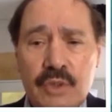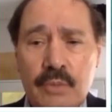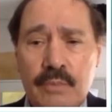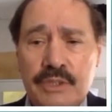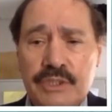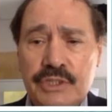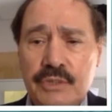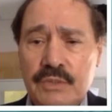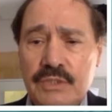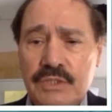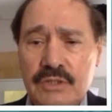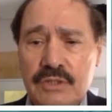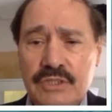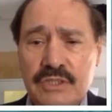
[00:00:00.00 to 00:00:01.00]
pressure
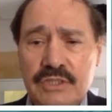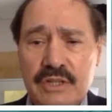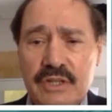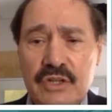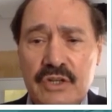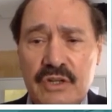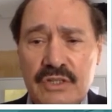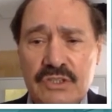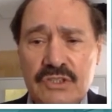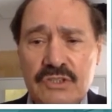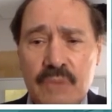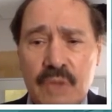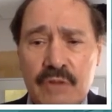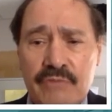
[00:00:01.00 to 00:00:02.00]
results in a
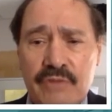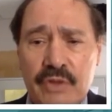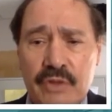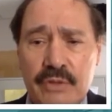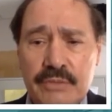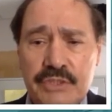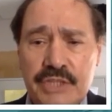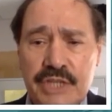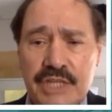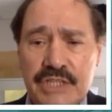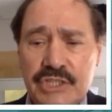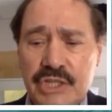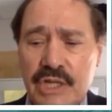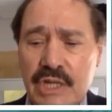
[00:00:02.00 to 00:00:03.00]
small volume
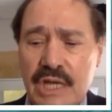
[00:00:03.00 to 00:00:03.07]
change,